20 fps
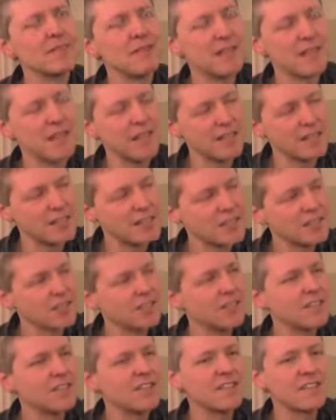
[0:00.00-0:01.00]

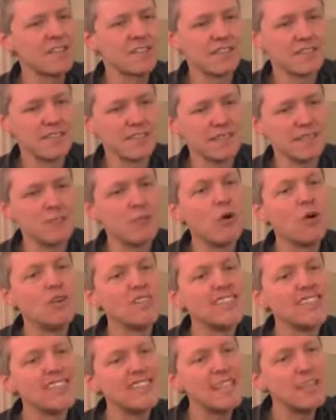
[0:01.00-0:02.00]
larger and more
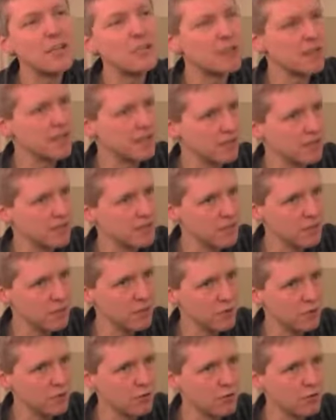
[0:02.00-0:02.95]
serious, so to